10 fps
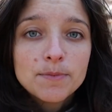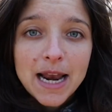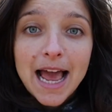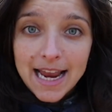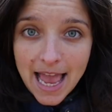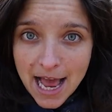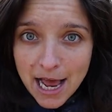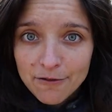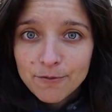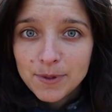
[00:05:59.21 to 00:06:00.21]
but I
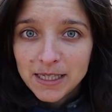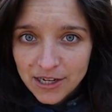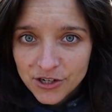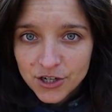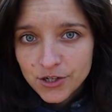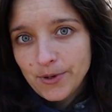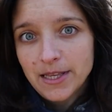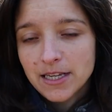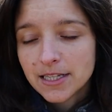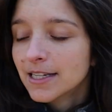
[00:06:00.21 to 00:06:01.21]
have pleasure
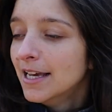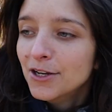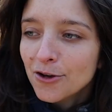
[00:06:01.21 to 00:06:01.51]
doing this.